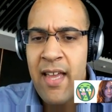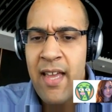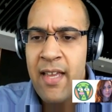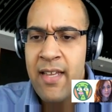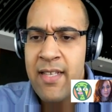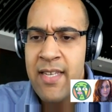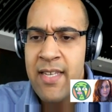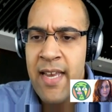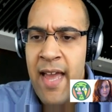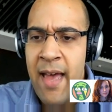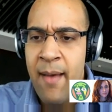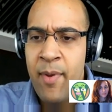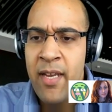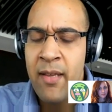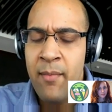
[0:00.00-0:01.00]
could see it
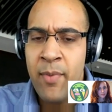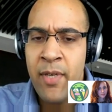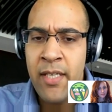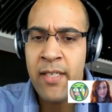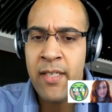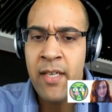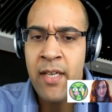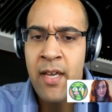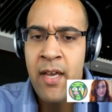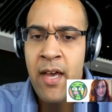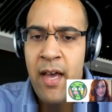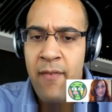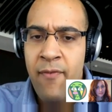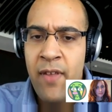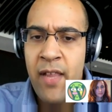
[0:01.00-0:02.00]
happening, but
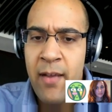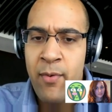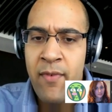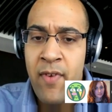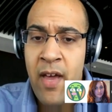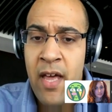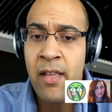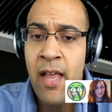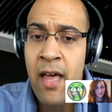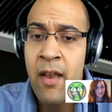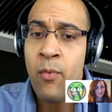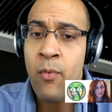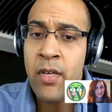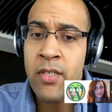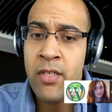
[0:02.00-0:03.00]
I feel like we've got a lot
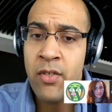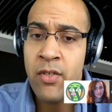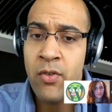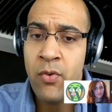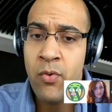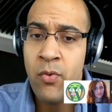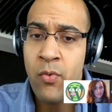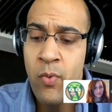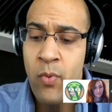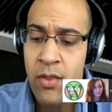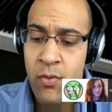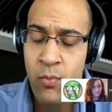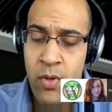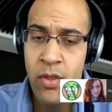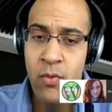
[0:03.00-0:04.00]
of work to do with
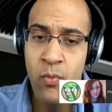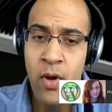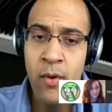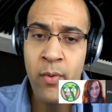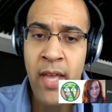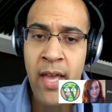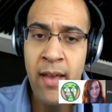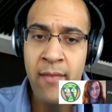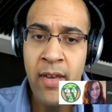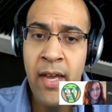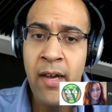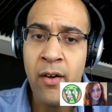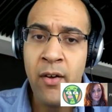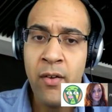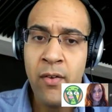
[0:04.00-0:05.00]
what we have
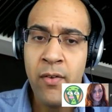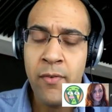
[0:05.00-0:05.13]
now.